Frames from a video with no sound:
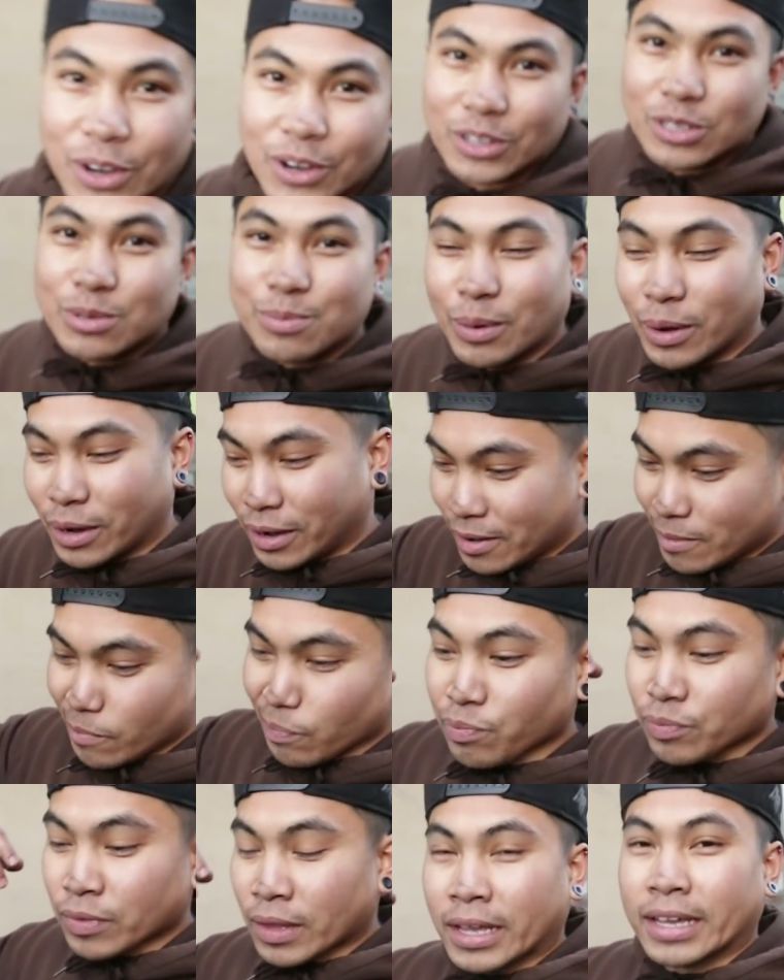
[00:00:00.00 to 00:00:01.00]
knows but
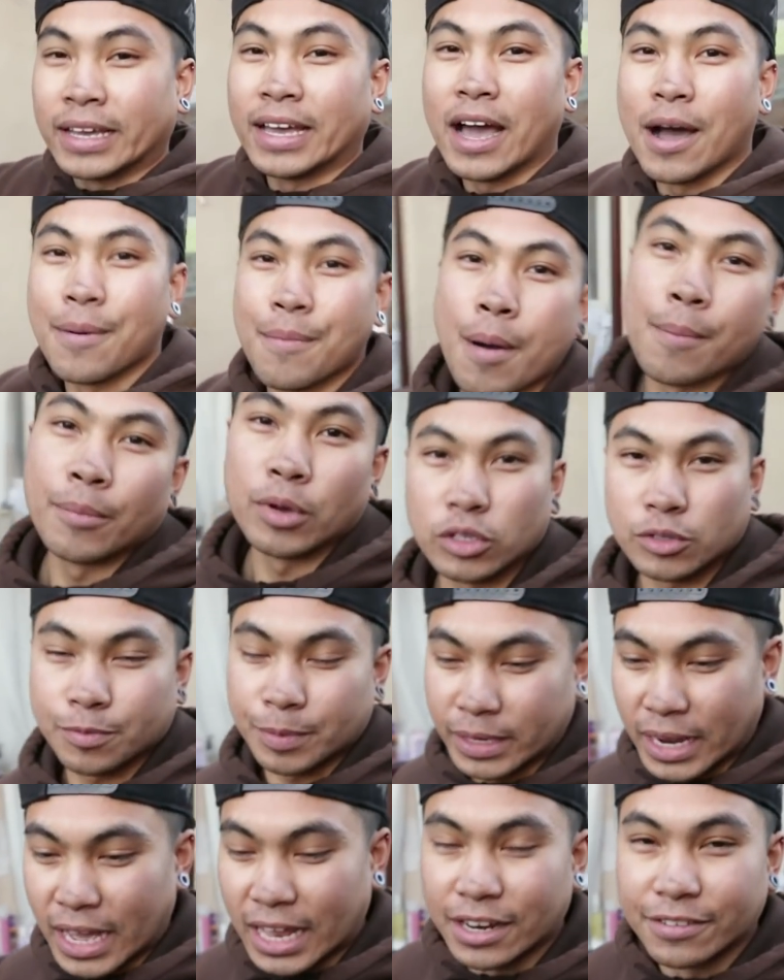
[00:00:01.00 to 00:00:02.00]
yeah my mood's
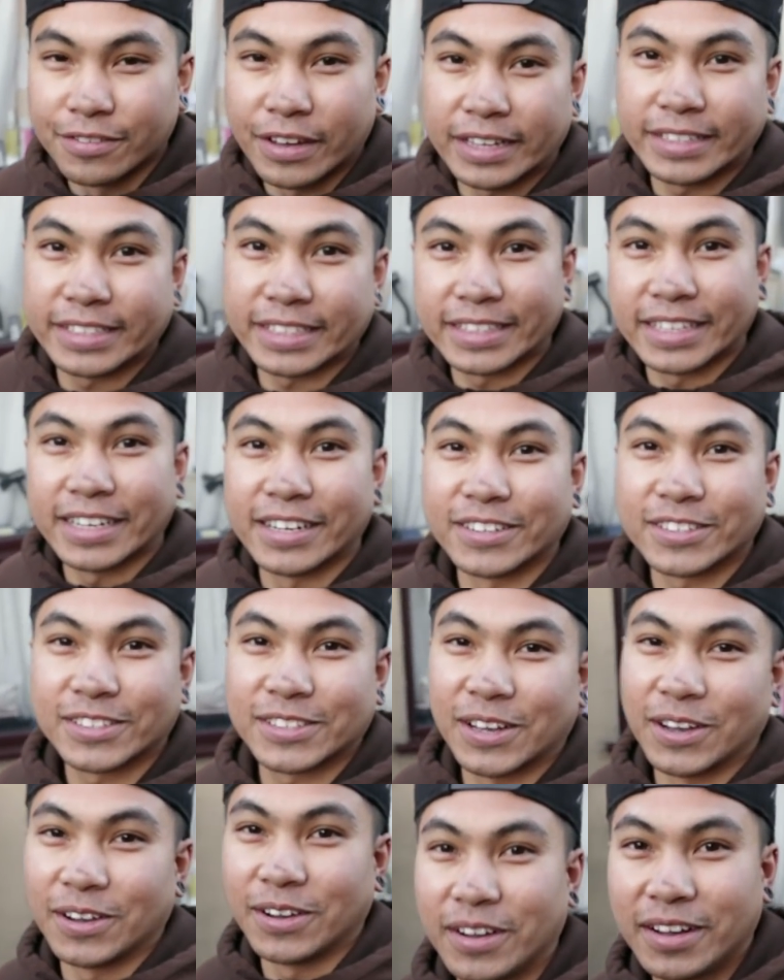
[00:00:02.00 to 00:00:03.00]
been elevated now
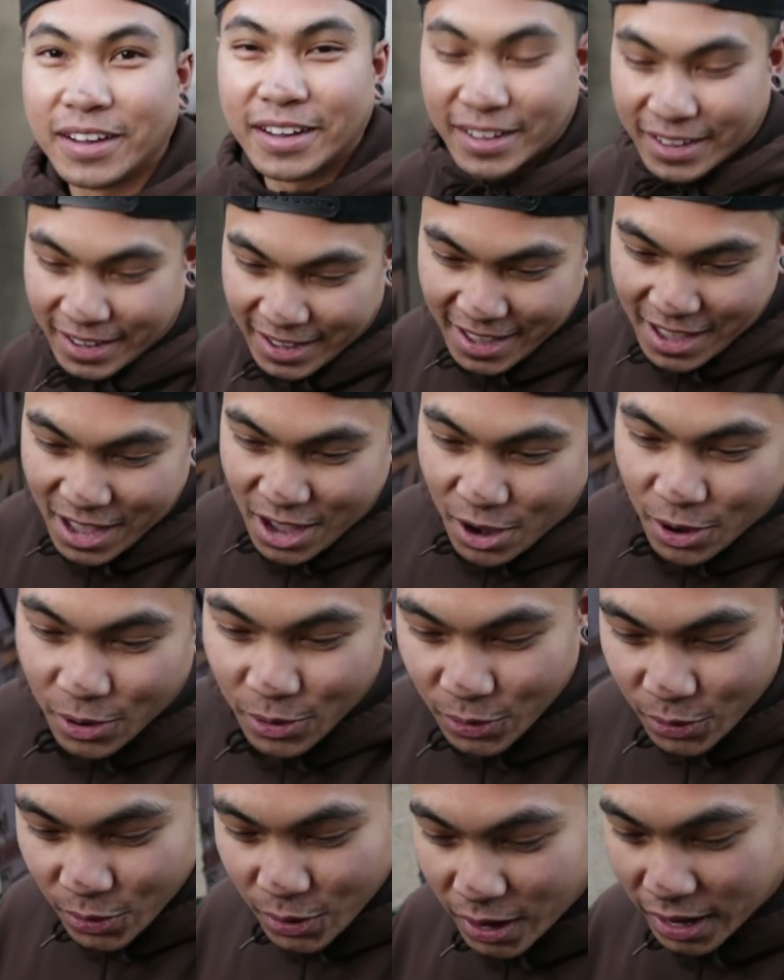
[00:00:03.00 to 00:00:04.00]
so
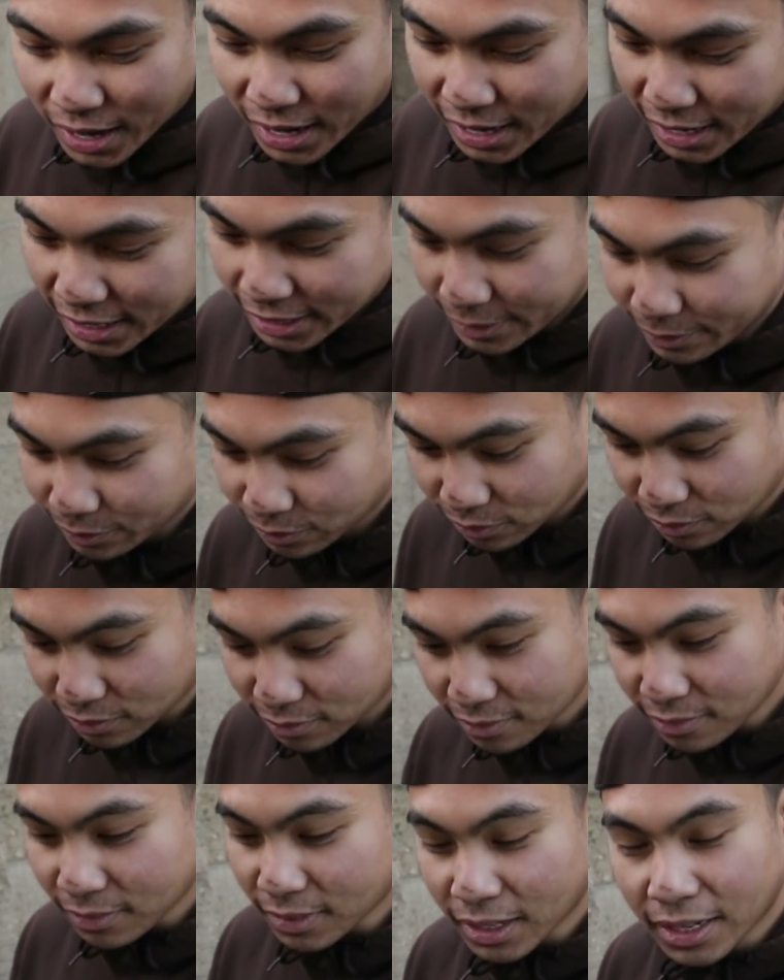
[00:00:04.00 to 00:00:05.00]
whew.
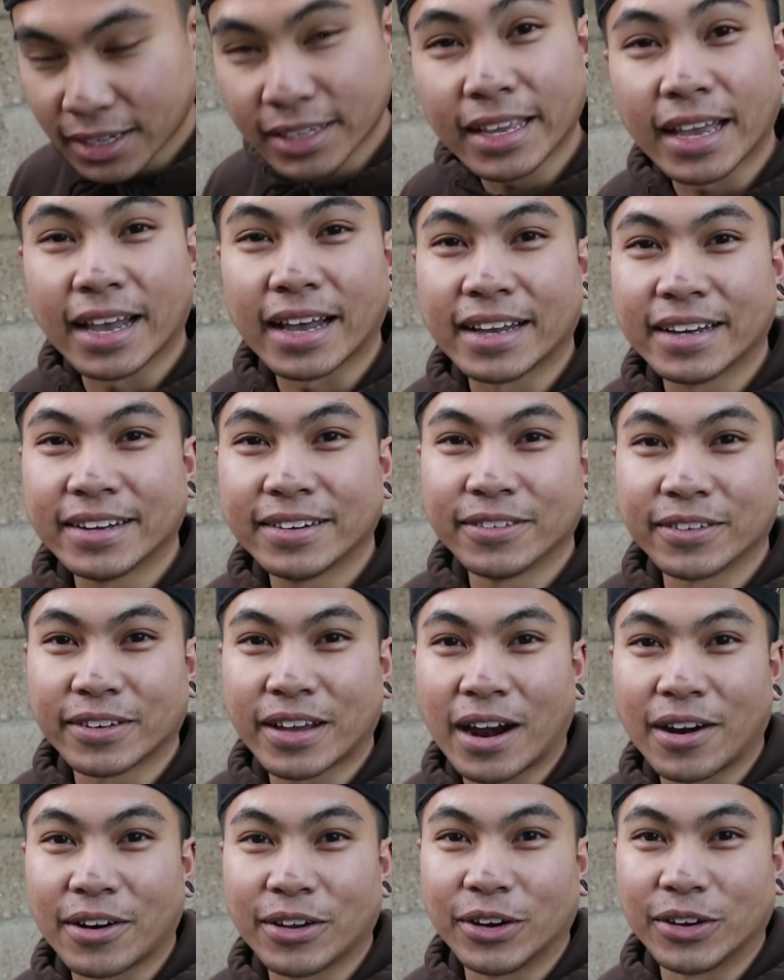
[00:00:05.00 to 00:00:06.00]
yeah we'll
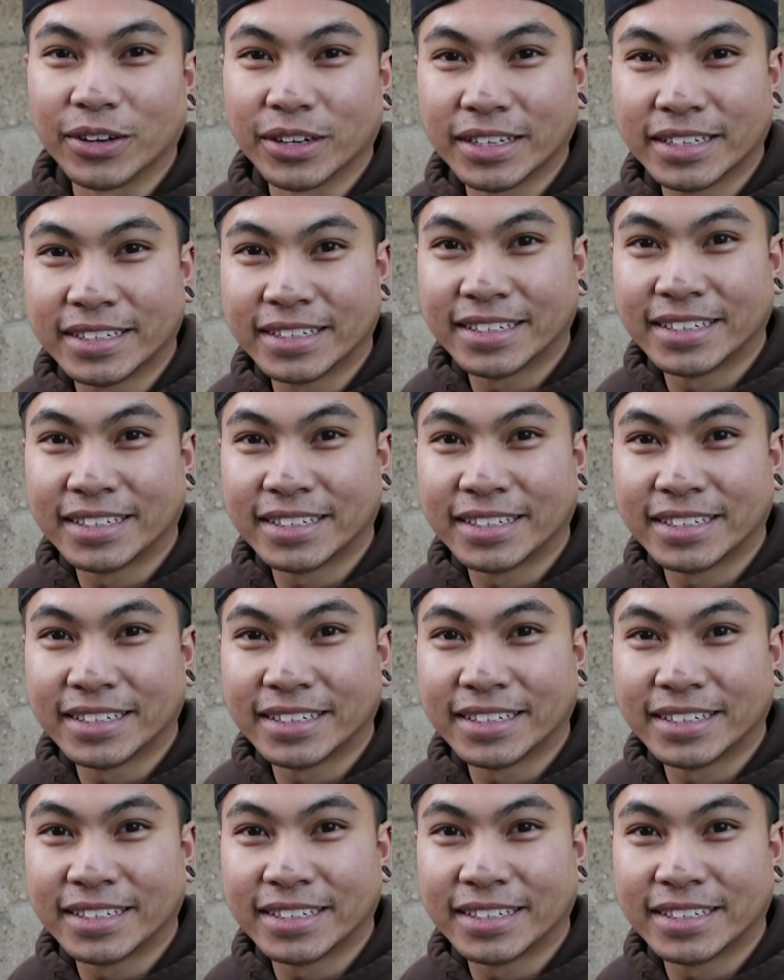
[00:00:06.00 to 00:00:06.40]
carry on